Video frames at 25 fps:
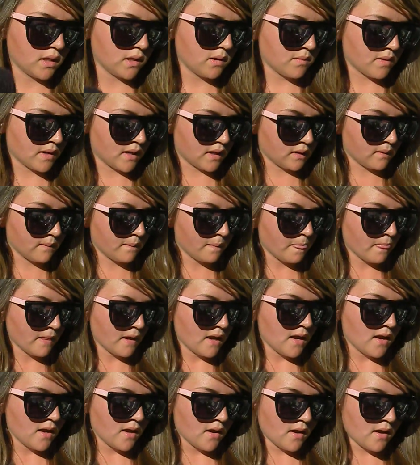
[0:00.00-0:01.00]
really big.
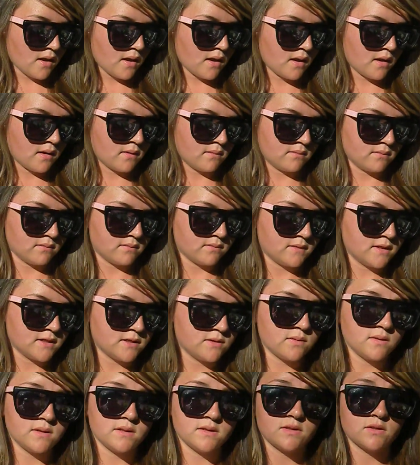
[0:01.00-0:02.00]
Um,
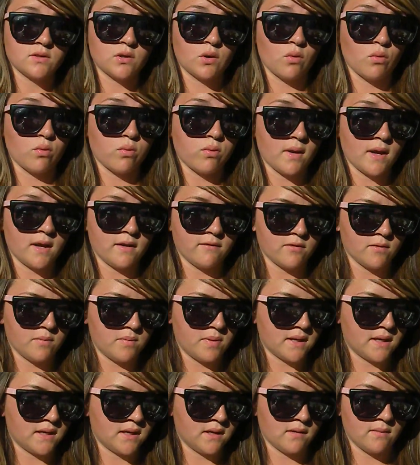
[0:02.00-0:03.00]
this one's great for
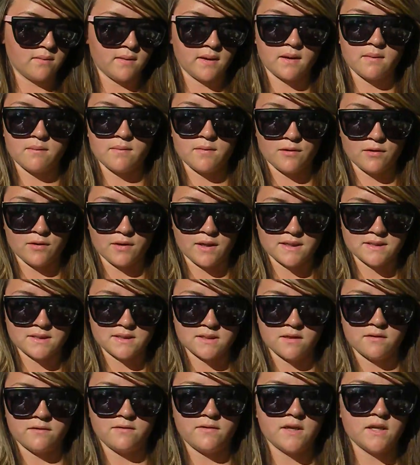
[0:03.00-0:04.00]
picking up like a
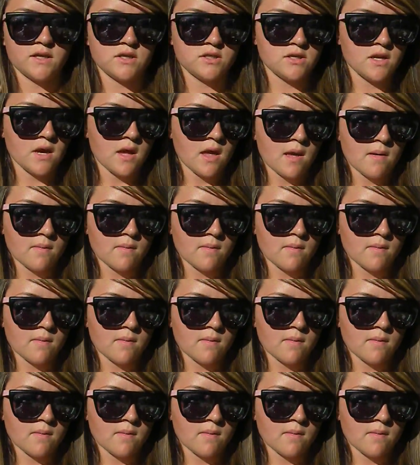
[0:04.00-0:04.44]
mineralized skin finish.